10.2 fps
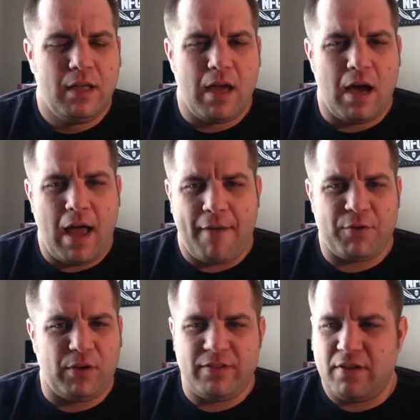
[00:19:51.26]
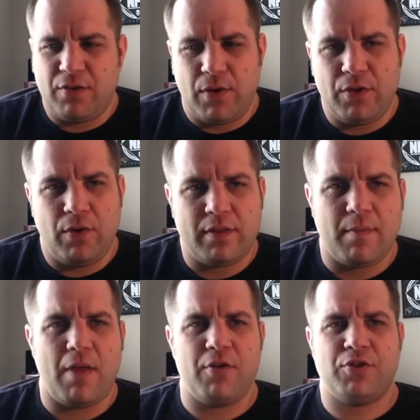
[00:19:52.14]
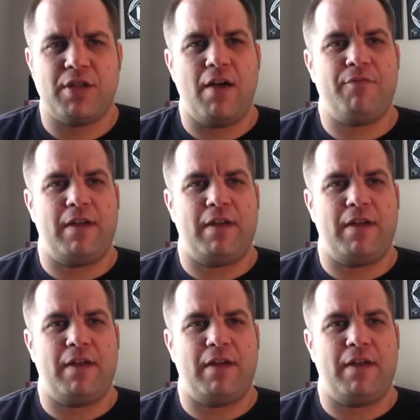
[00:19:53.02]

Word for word: uh, after listening to it, doing some other stuff,